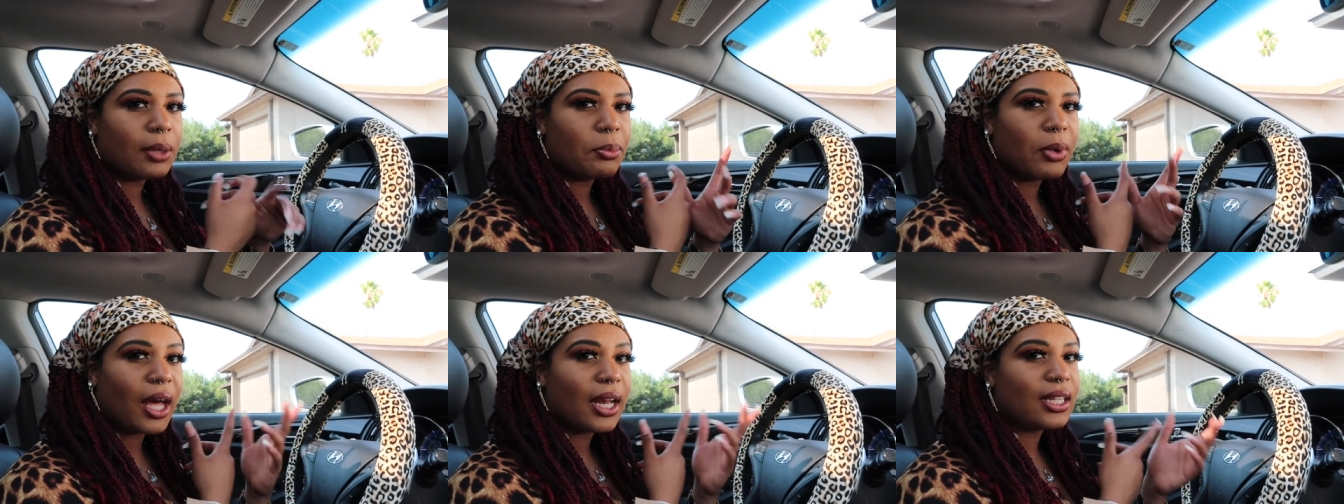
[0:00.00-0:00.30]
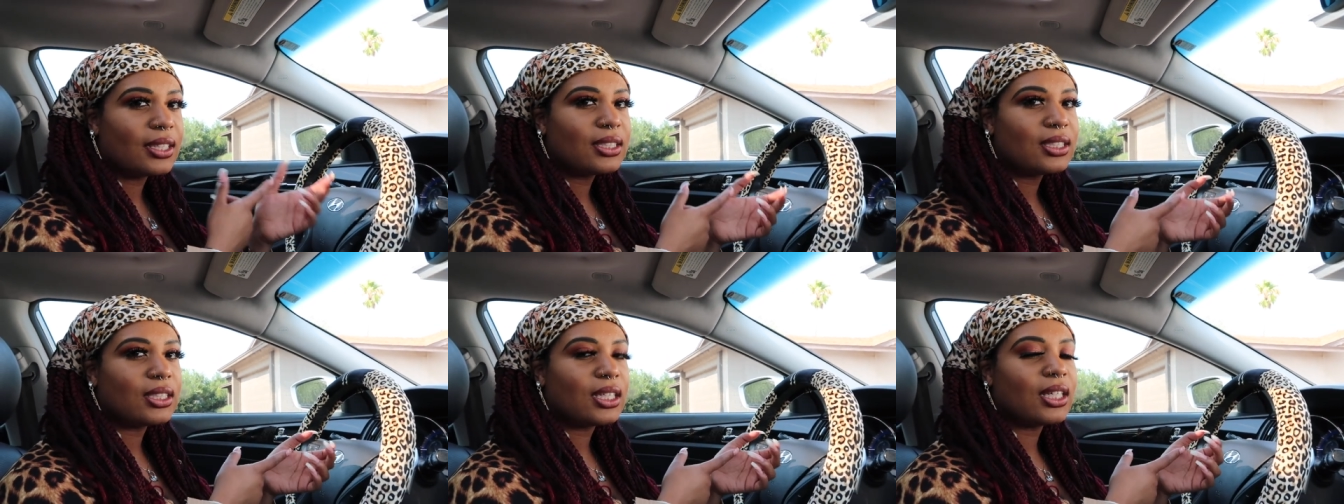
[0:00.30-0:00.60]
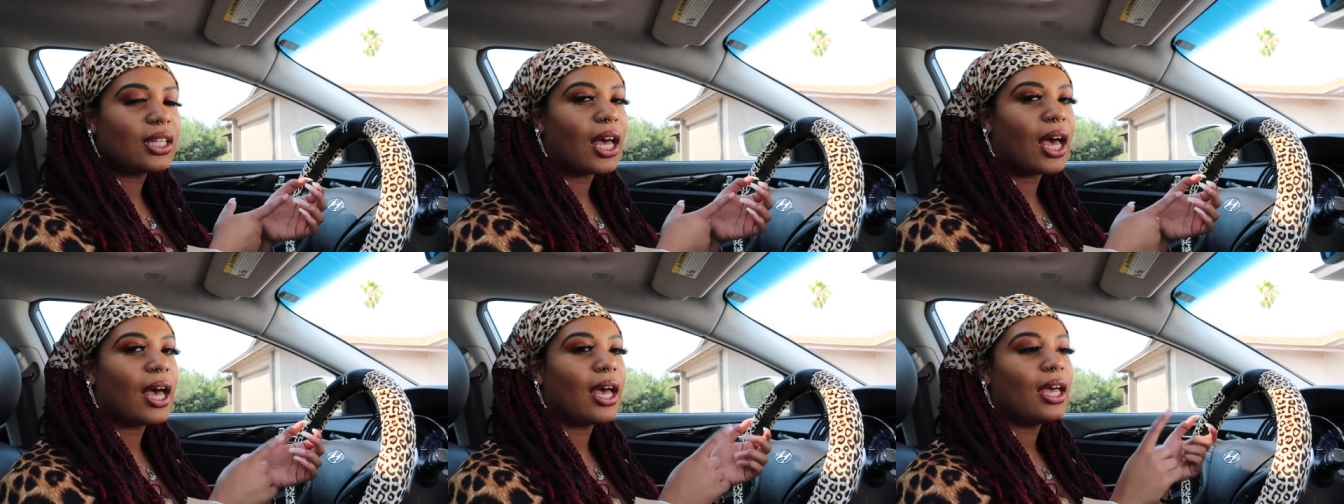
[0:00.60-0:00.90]
but I didn't see
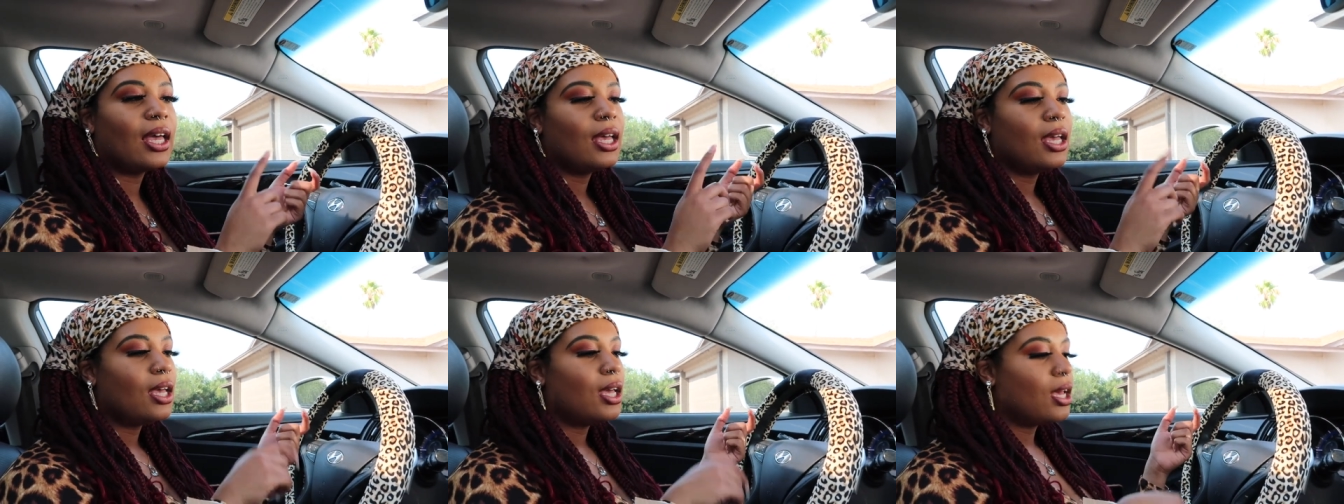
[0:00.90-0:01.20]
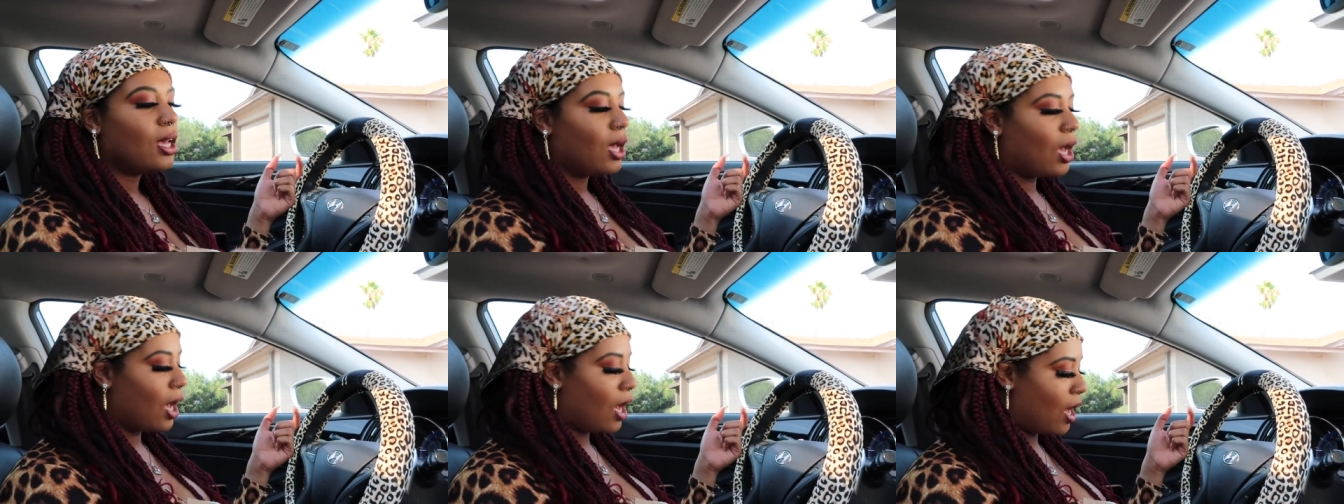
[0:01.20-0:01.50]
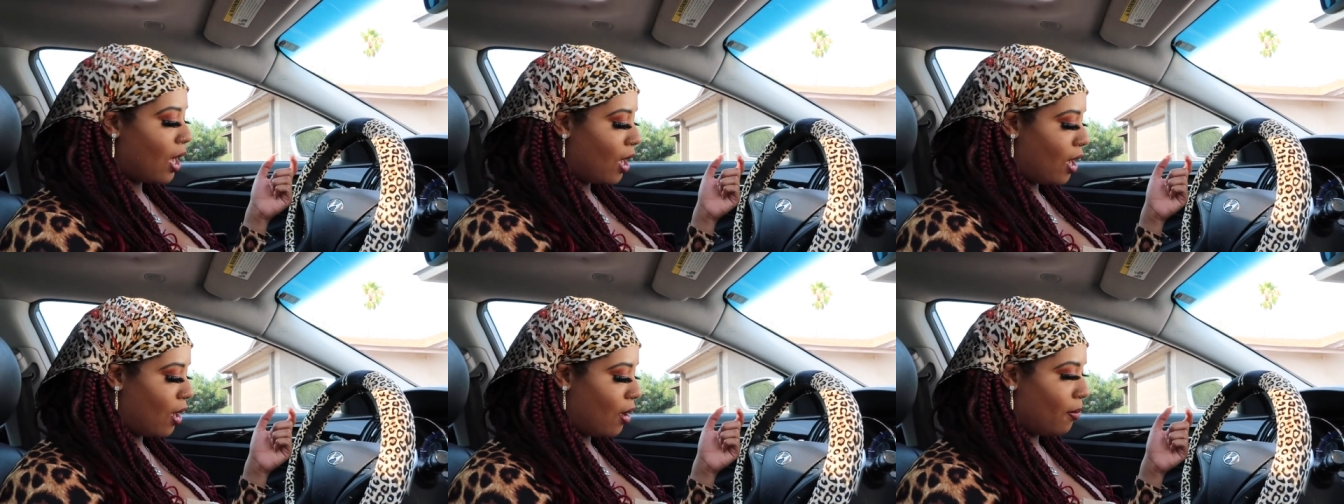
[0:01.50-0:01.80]
that.
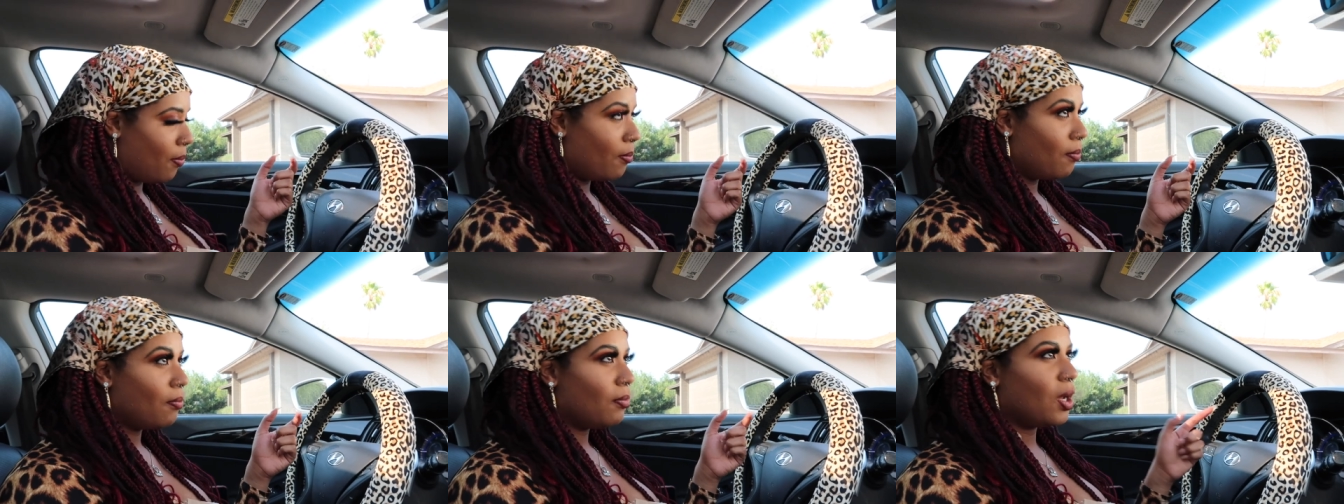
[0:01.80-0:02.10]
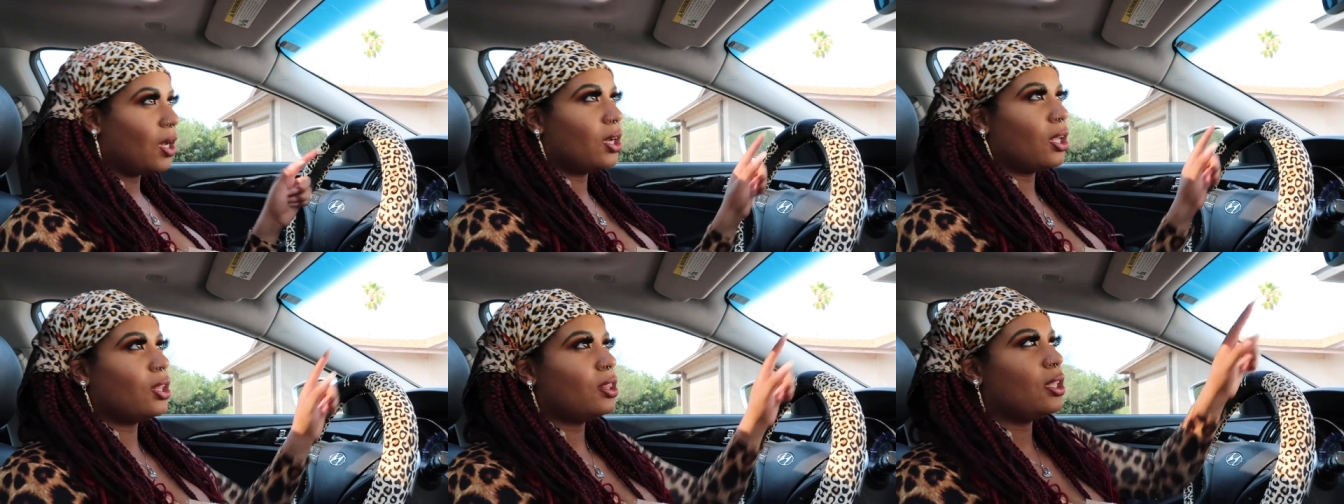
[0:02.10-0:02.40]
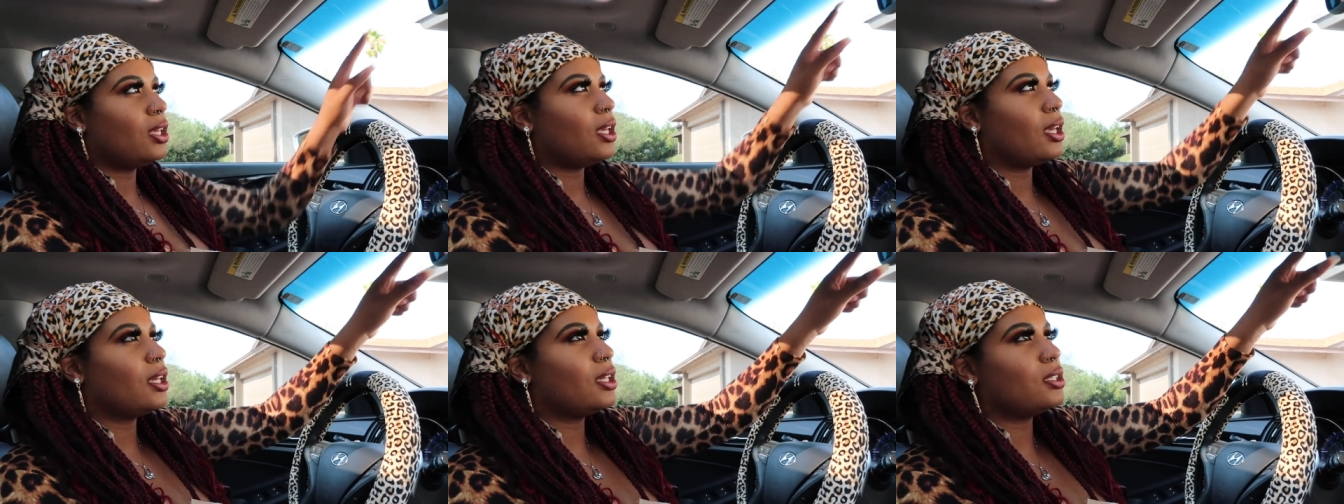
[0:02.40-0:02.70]
Another
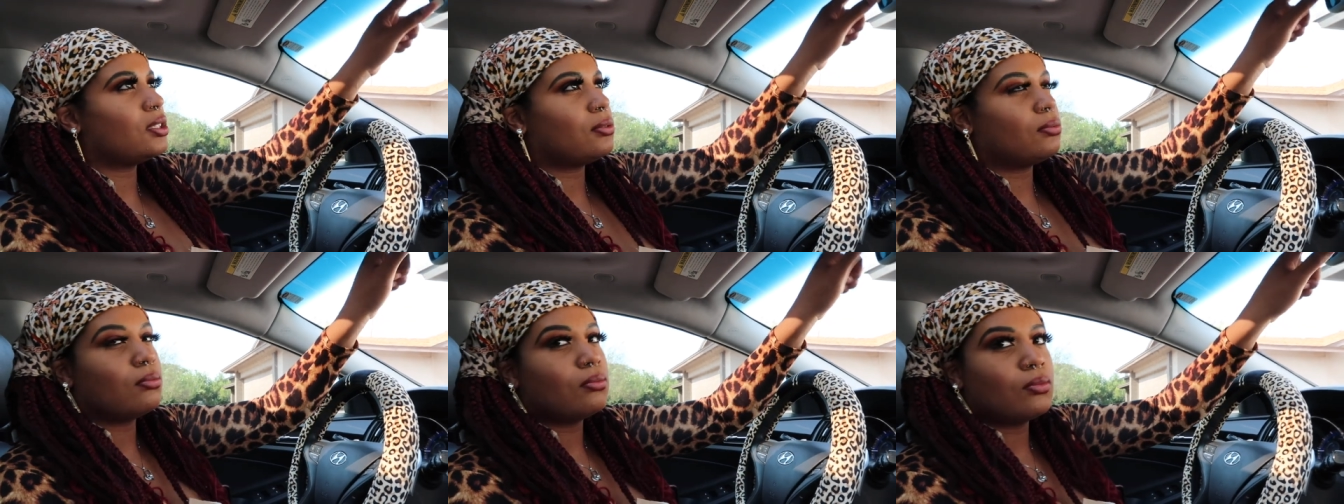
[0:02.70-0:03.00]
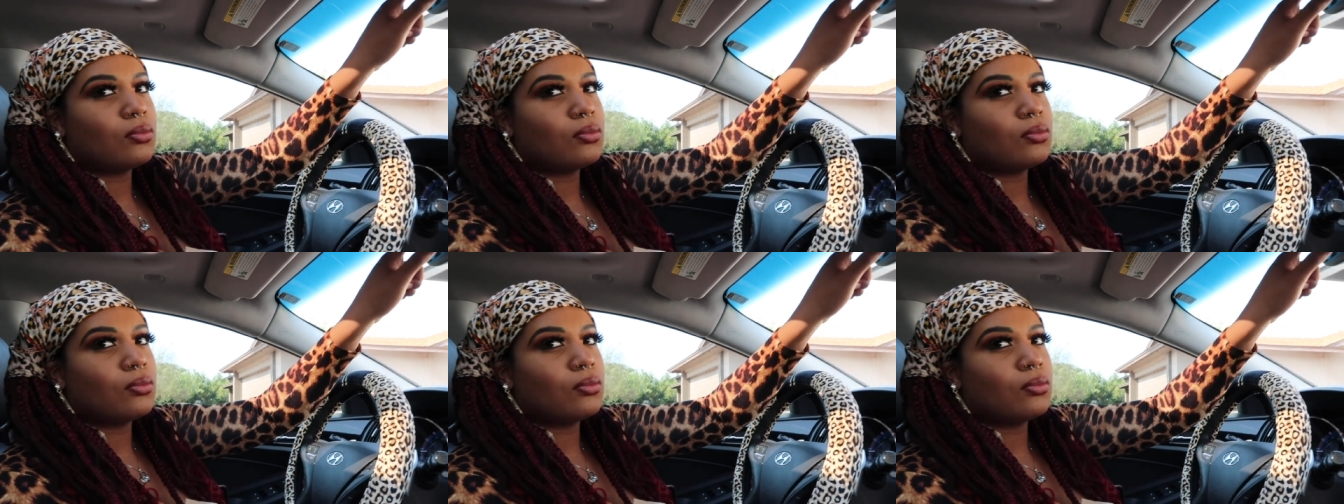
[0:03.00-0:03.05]
thing is,